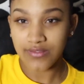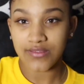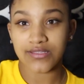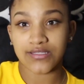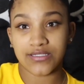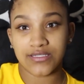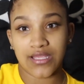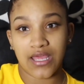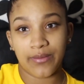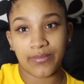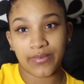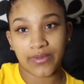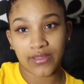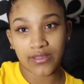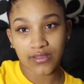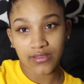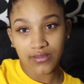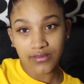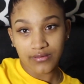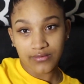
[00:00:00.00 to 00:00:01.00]
this is how
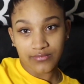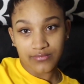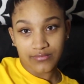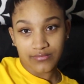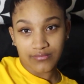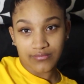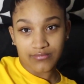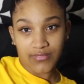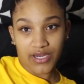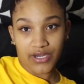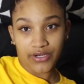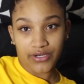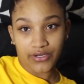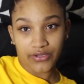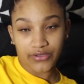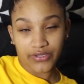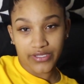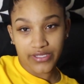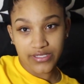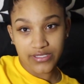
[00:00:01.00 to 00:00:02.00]
big my
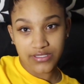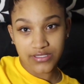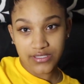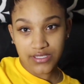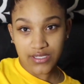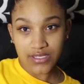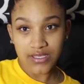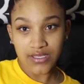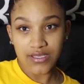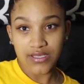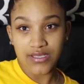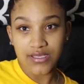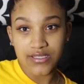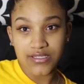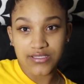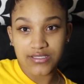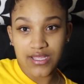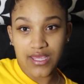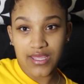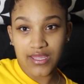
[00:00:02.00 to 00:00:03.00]
areola is.
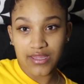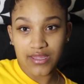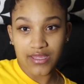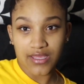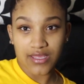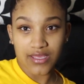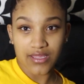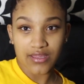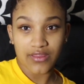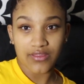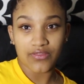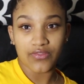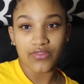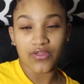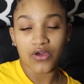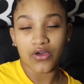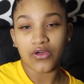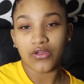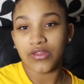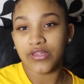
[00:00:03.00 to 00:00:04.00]
It's like,
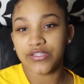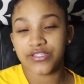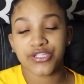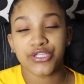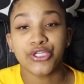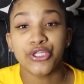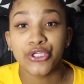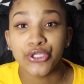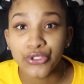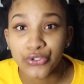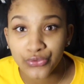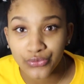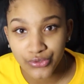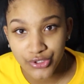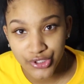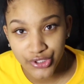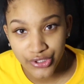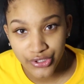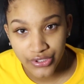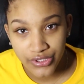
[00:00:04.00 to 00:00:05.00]
oh, it's
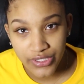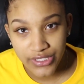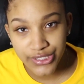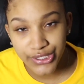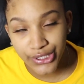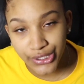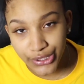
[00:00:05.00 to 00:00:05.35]
huge. It's